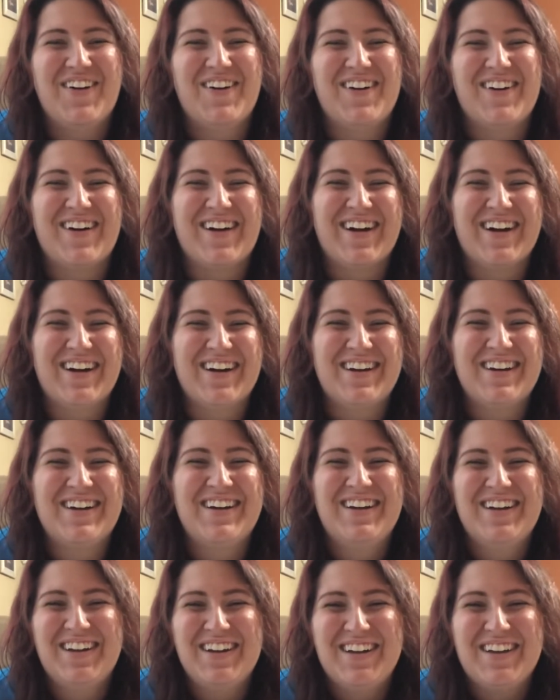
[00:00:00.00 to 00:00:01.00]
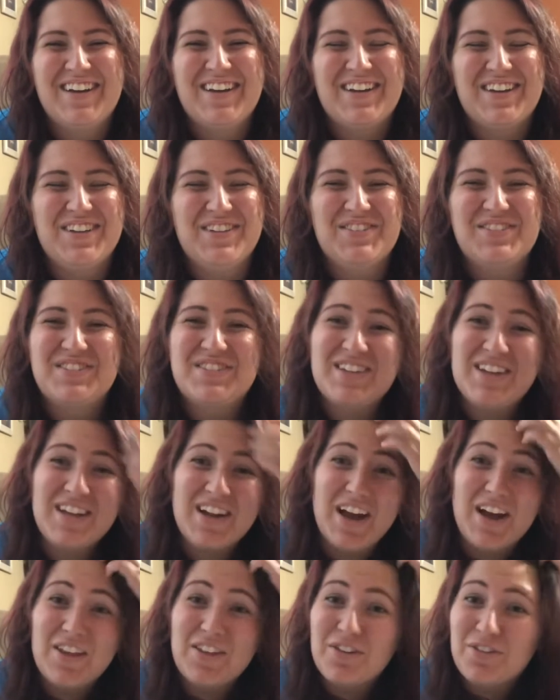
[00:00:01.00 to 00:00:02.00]
or you've
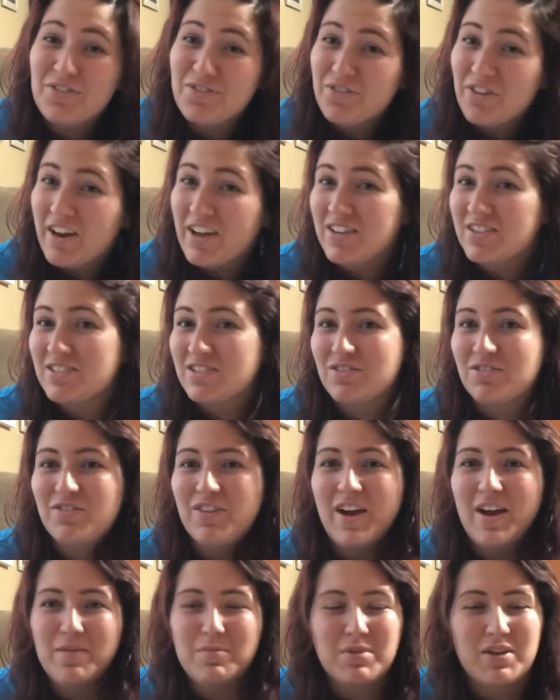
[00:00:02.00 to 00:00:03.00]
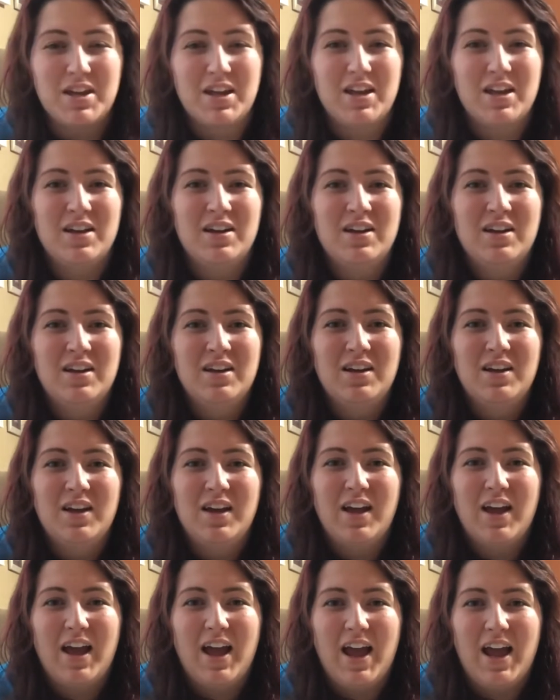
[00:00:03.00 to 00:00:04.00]
seen other friends or family,
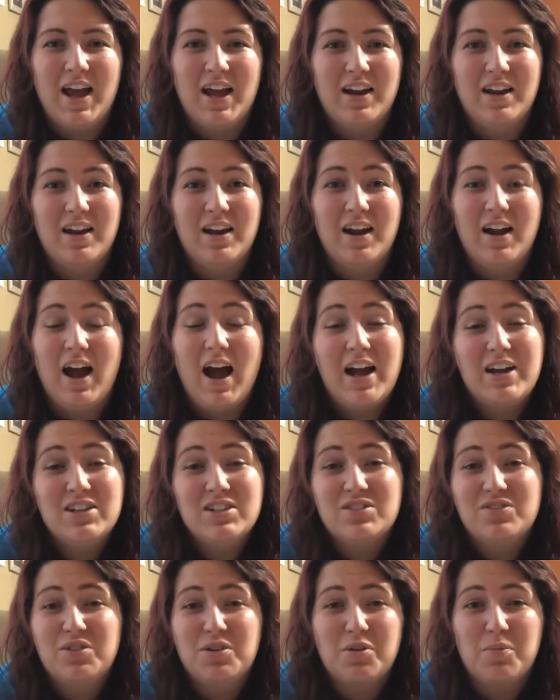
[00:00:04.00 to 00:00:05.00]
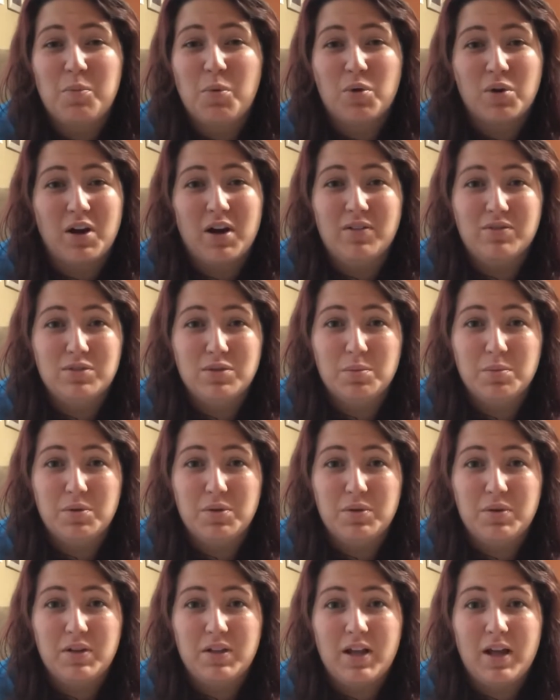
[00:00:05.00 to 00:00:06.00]
and I just feel more comfortable
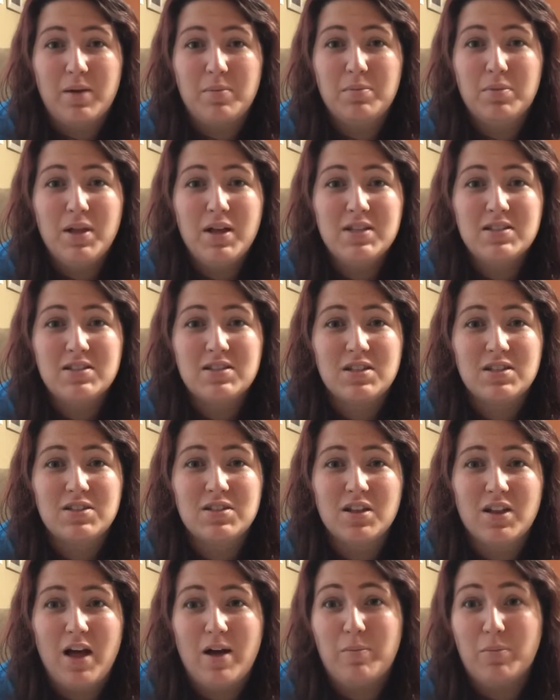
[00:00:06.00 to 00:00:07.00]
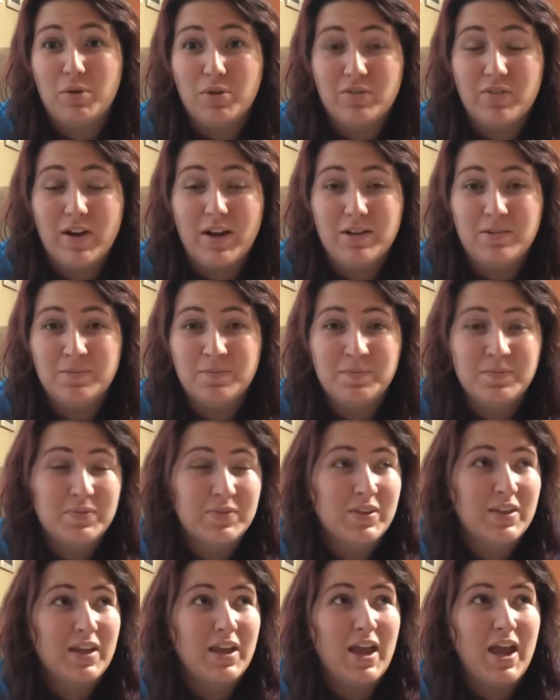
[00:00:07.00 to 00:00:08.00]
doing that. Plus, it's a lot more fun.
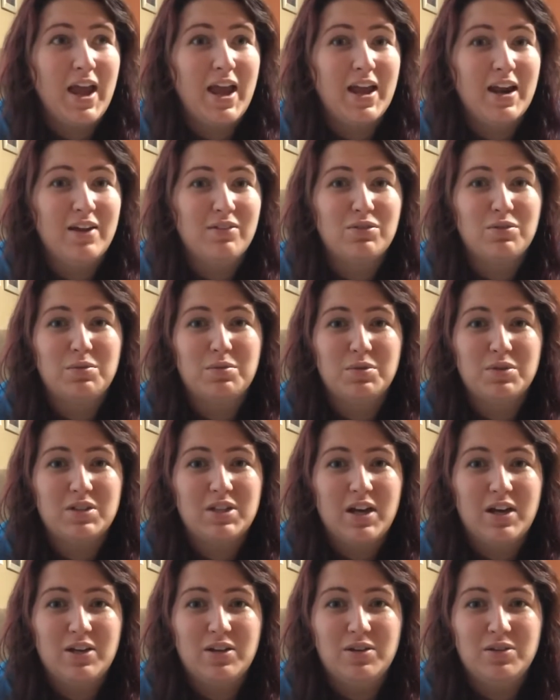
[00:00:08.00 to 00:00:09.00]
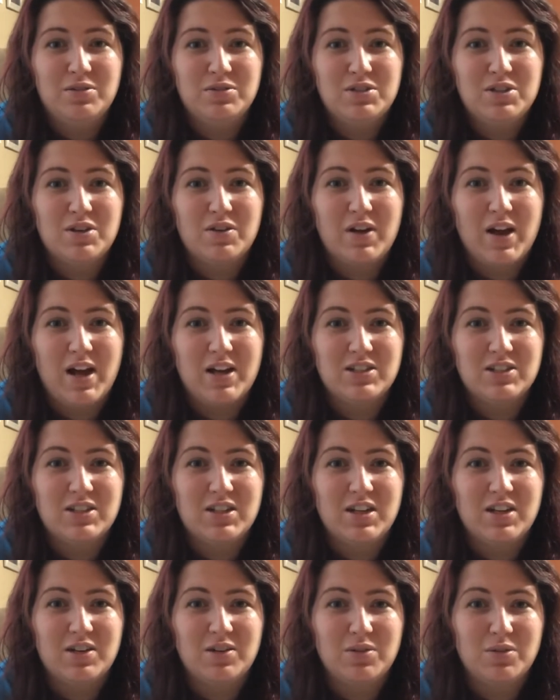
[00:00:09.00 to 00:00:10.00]
And everyone will tell you
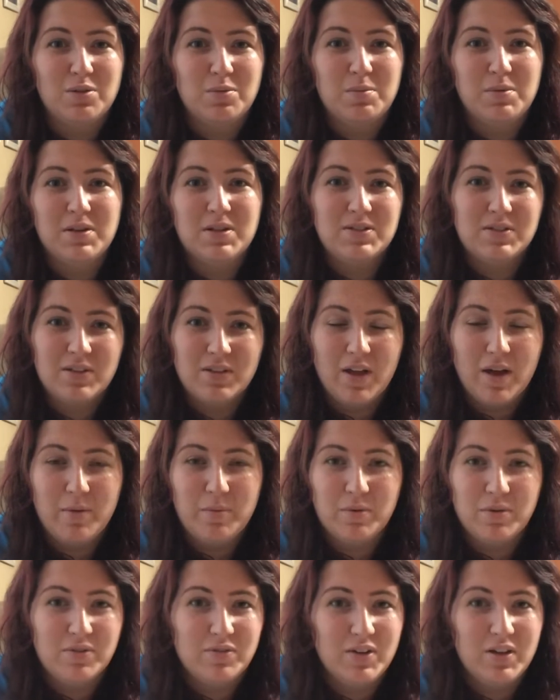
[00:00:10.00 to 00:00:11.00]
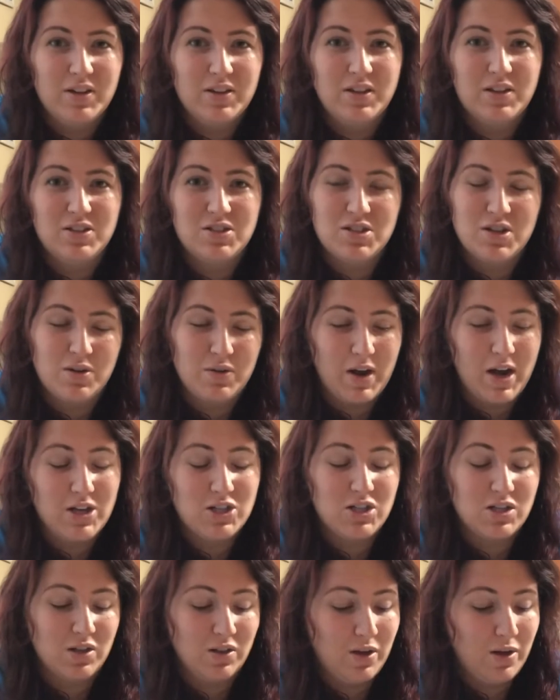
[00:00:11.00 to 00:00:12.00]
geocaching in a group is a lot more fun than
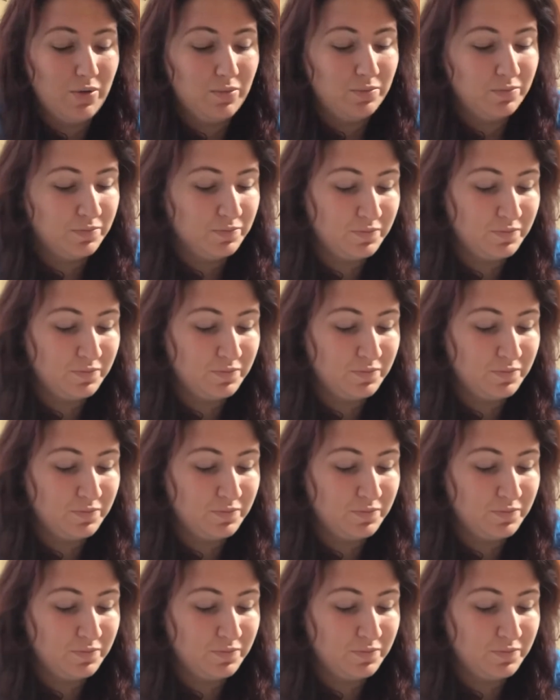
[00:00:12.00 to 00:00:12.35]
geocaching alone.